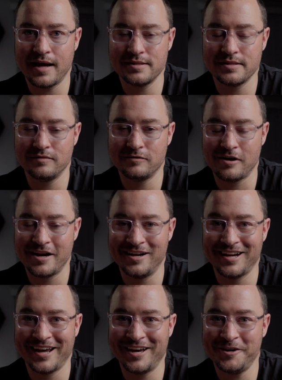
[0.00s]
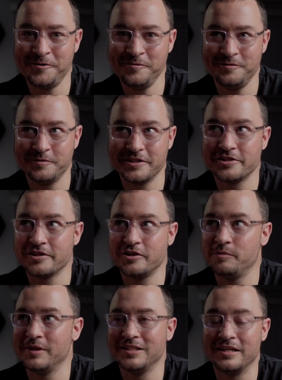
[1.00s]
as of right now, which
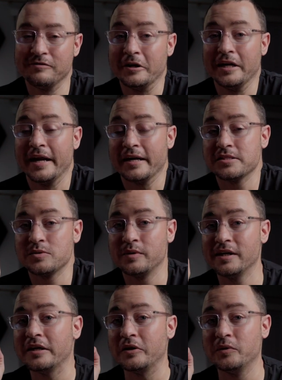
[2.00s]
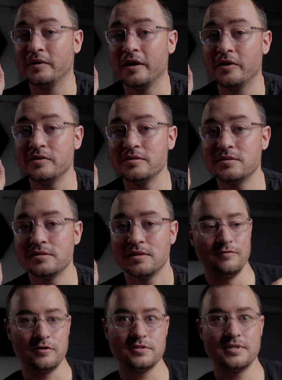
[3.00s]
could be different next week, who knows,
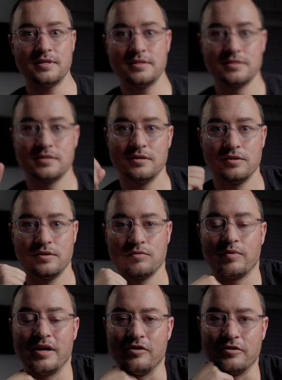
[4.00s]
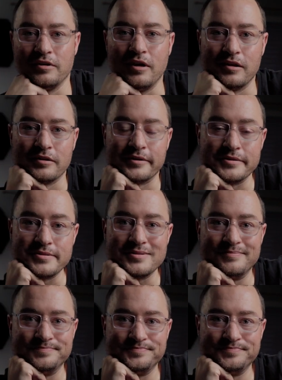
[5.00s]
versus $300.